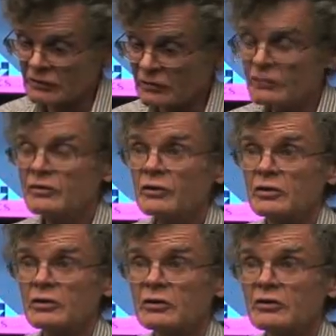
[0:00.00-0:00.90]
at
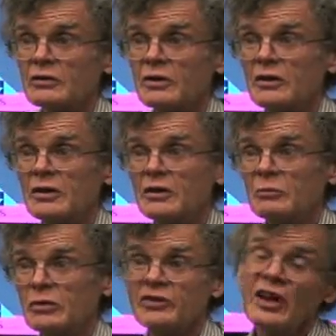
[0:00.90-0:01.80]
zero
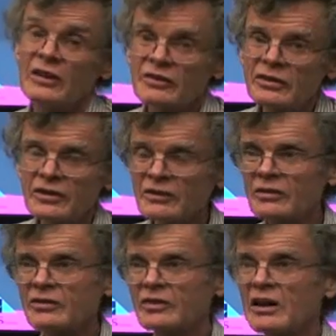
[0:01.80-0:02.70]
percent
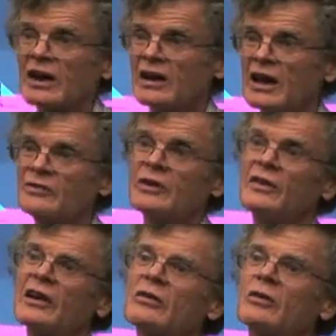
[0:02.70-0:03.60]
since the advent
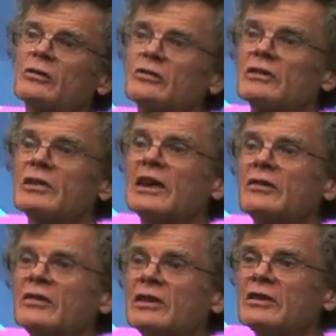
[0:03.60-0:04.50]
of agriculture. The
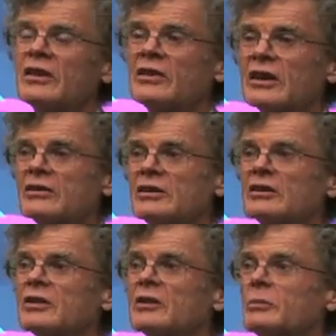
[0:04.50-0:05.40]
advent of ten thousand
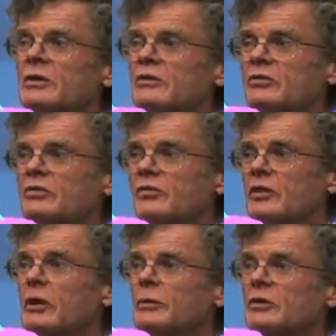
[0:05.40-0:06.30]
years ago has been
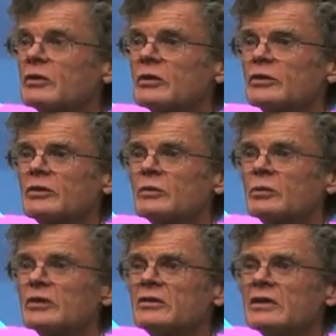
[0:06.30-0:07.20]
phenomenal growth, no
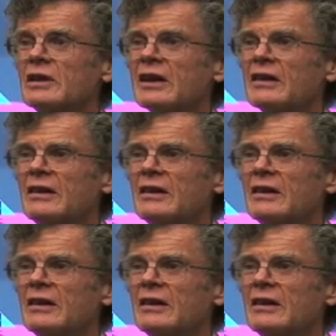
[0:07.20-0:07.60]
question. Yeah.